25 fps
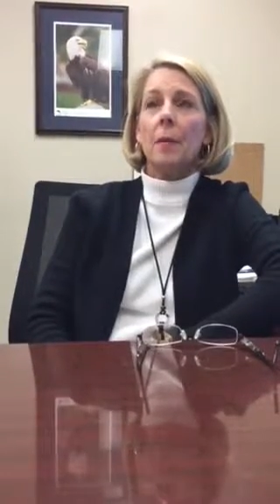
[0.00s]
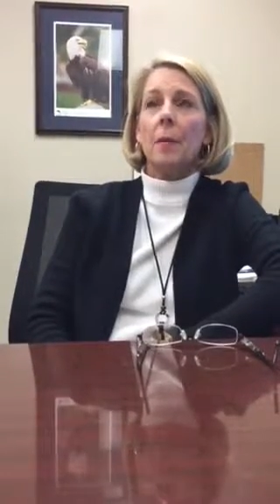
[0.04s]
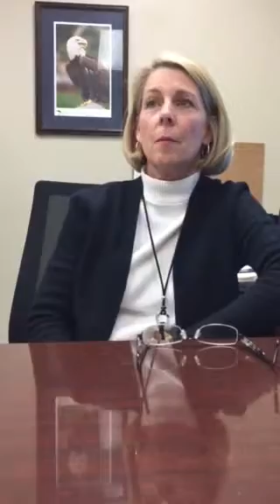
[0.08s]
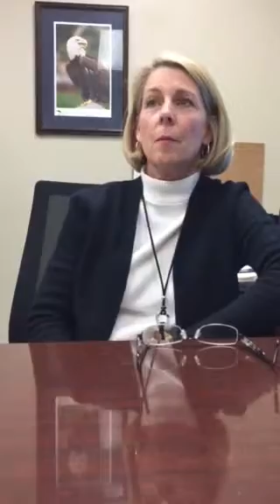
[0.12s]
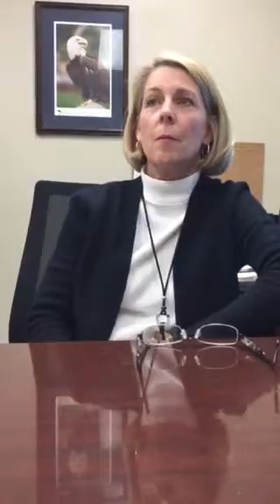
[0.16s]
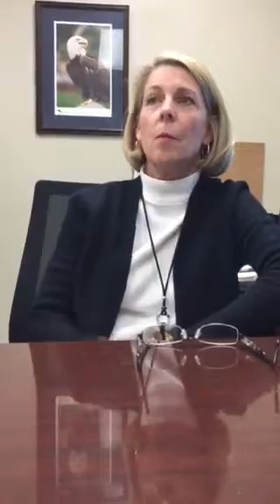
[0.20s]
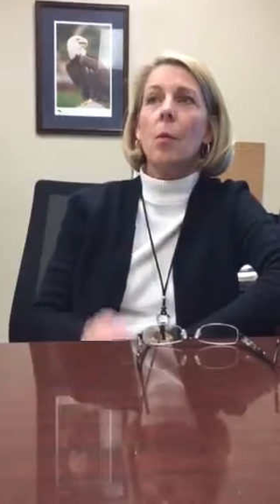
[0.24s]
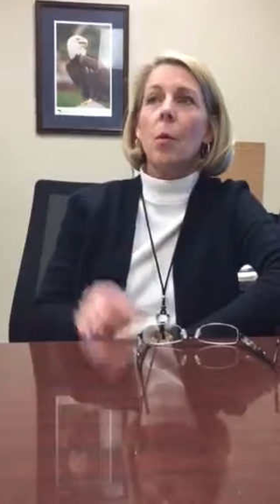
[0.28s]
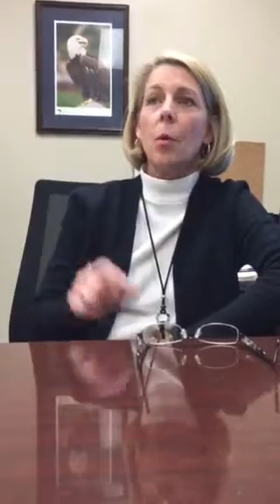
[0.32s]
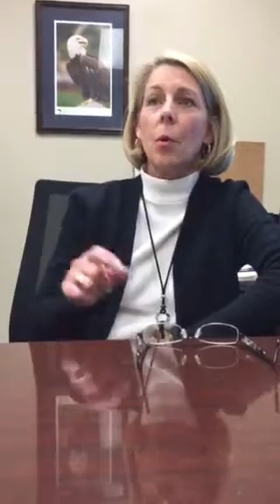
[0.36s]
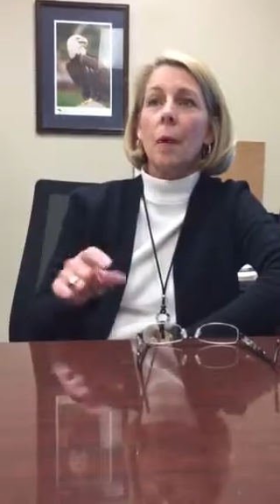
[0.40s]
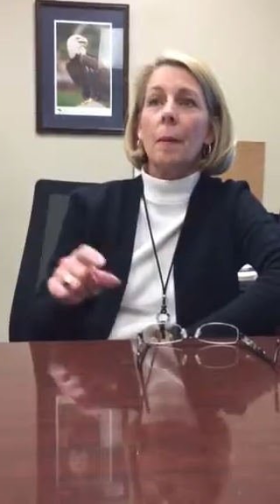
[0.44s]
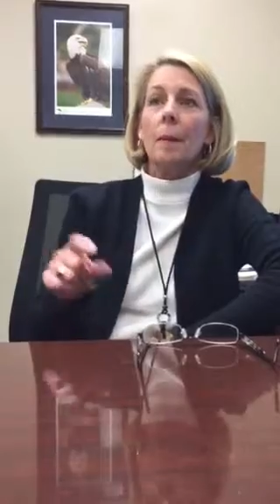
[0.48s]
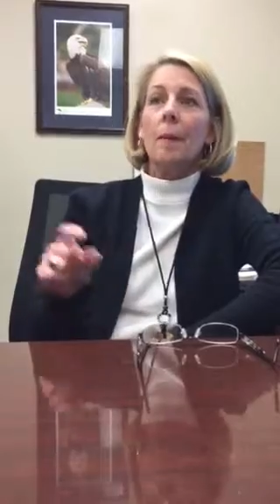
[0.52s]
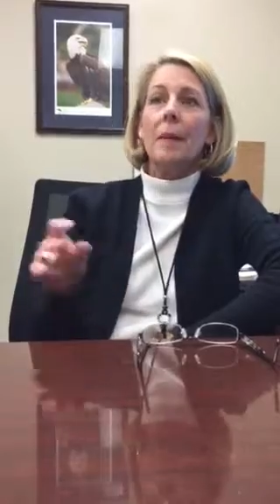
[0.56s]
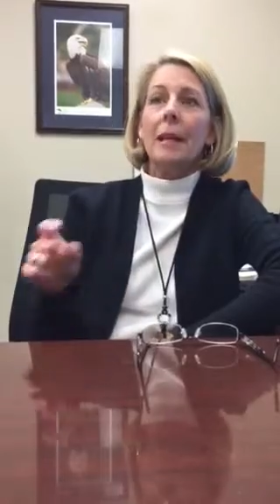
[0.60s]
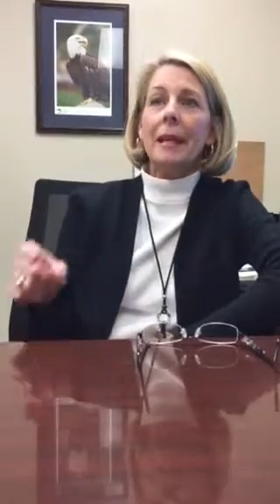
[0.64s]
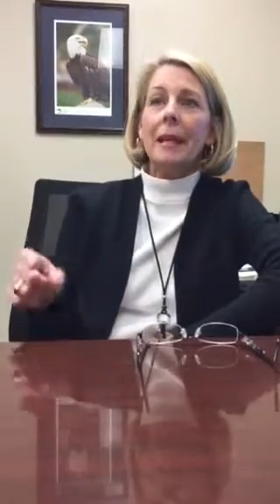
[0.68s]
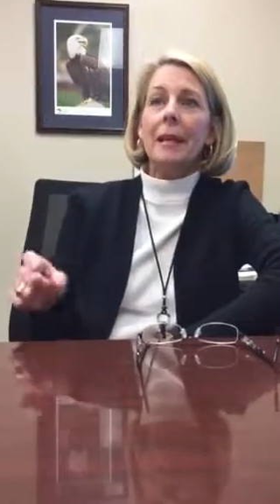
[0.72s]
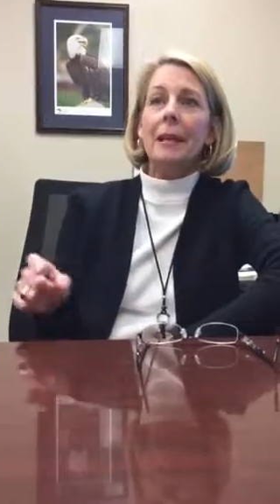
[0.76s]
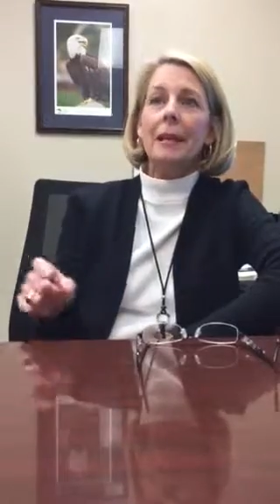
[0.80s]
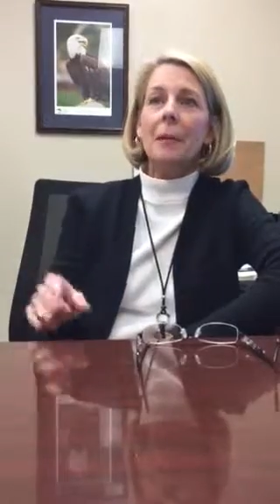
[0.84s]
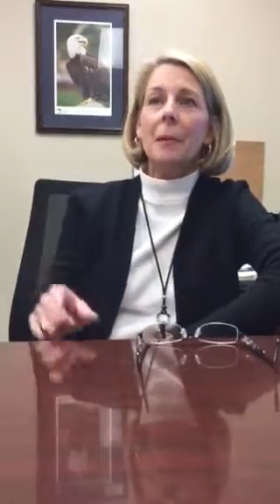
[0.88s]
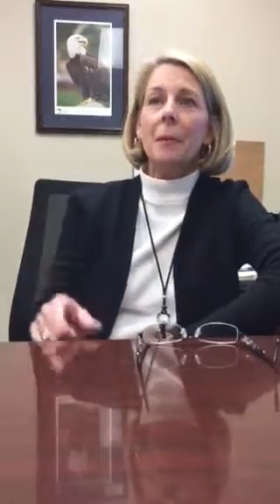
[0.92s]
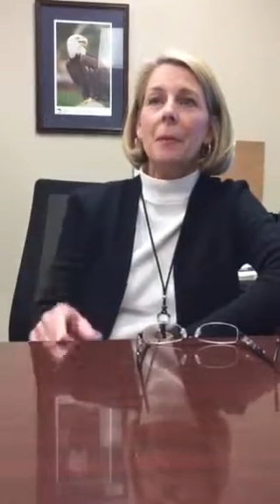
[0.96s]
more
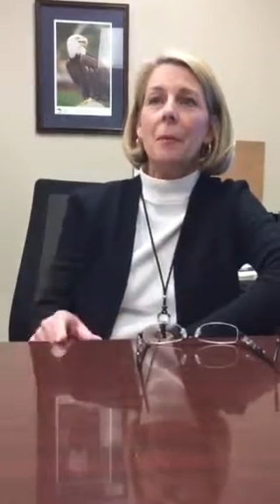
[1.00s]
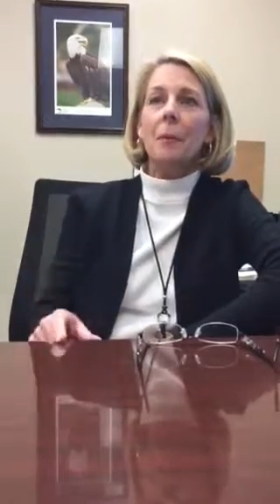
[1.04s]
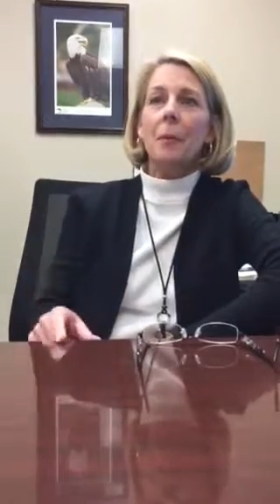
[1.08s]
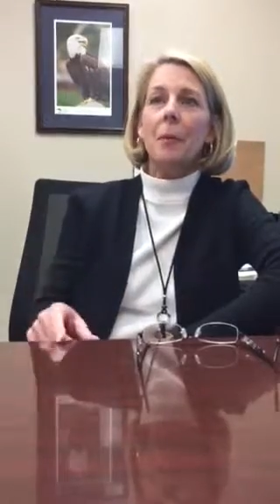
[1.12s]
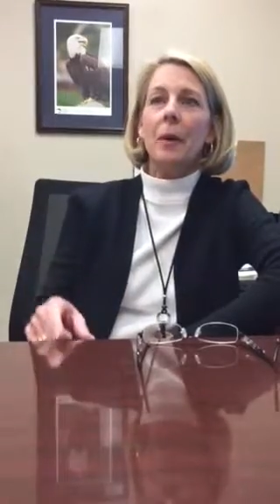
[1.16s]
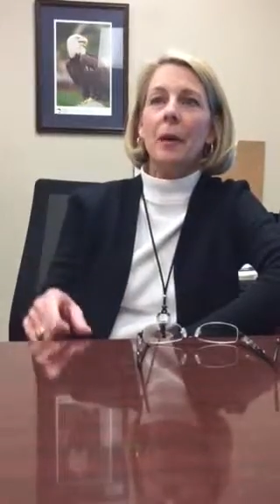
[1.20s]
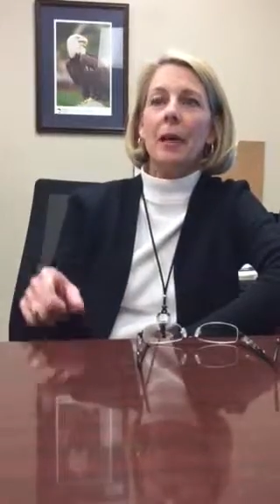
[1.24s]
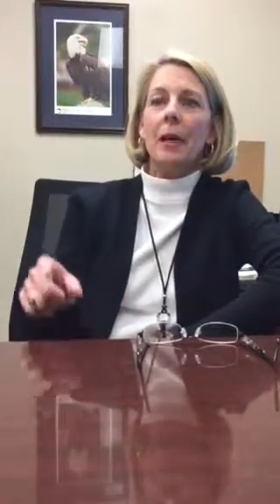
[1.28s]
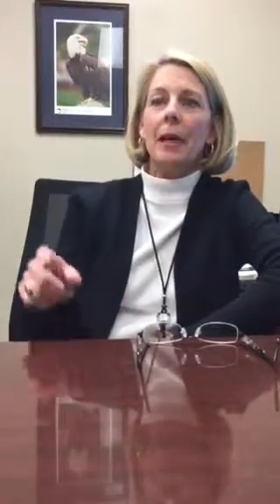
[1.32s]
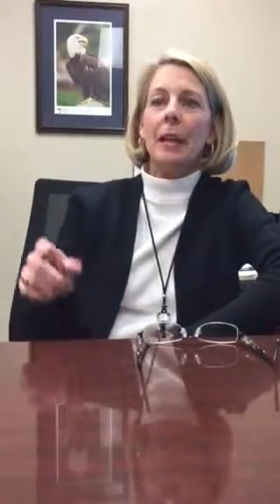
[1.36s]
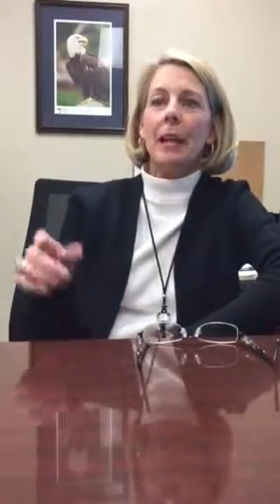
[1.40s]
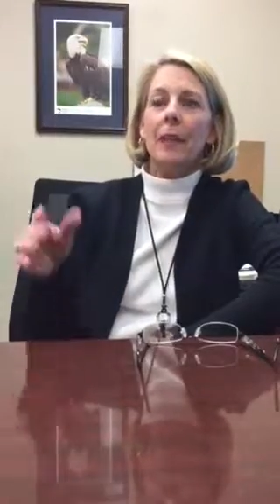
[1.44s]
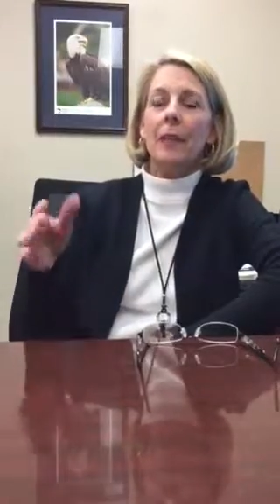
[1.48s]
men, but